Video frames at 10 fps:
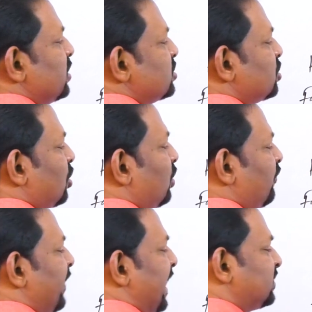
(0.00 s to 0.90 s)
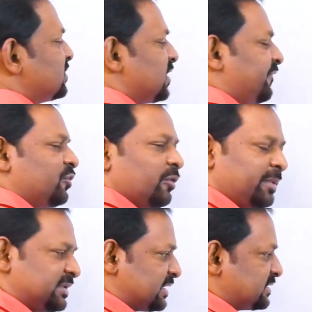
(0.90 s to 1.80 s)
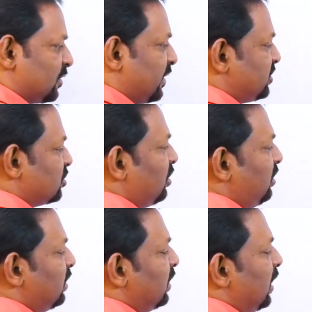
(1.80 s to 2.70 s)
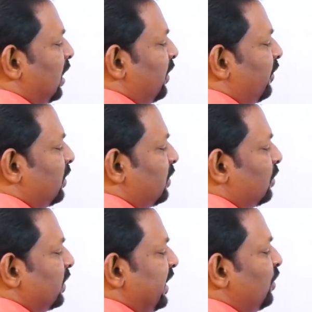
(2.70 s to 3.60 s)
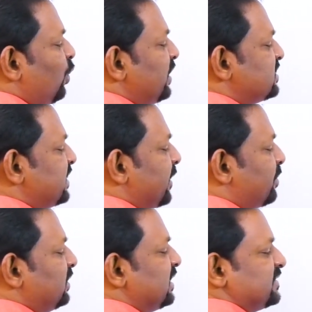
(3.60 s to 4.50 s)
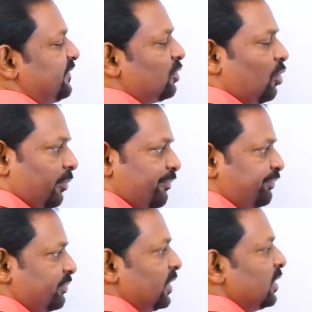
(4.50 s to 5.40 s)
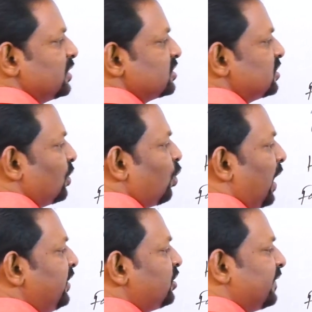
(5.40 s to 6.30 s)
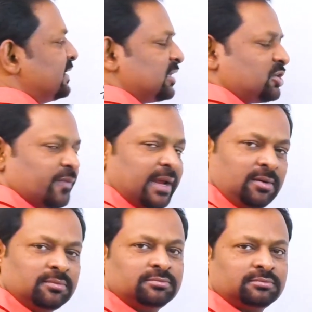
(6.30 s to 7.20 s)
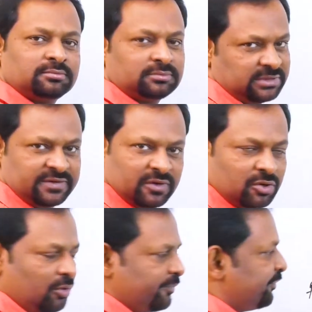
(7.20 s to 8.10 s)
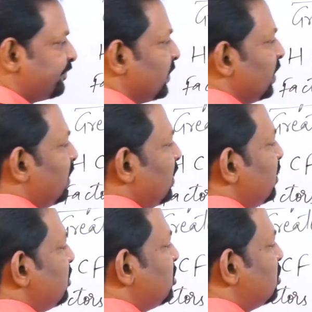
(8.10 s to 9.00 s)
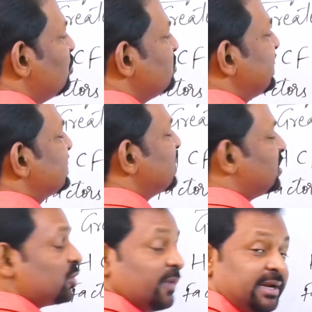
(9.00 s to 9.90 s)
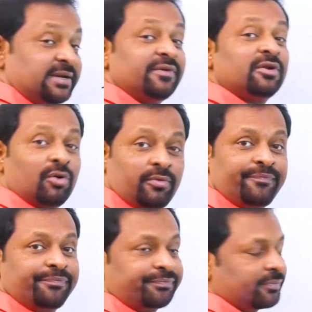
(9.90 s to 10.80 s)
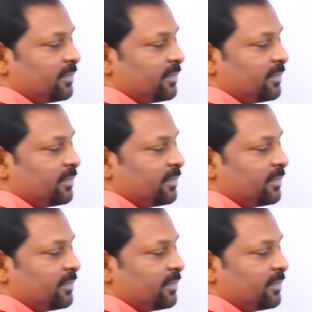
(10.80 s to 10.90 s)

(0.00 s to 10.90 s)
So, factors of 12 means just now I told in which table these will go. So, 1 12 a 12, it will go. 2 6 are 12, it will go.